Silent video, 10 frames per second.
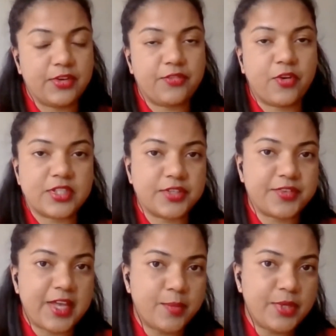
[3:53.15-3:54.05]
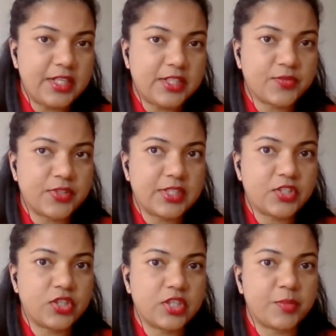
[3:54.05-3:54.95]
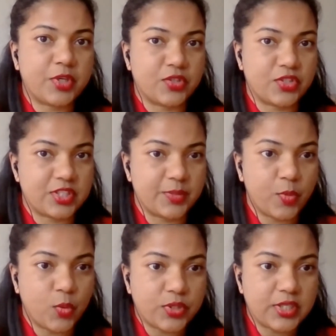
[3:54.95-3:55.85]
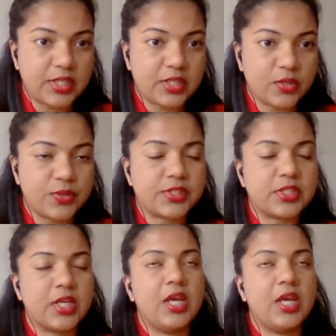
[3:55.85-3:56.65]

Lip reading: foster families for these children, but also supporting those.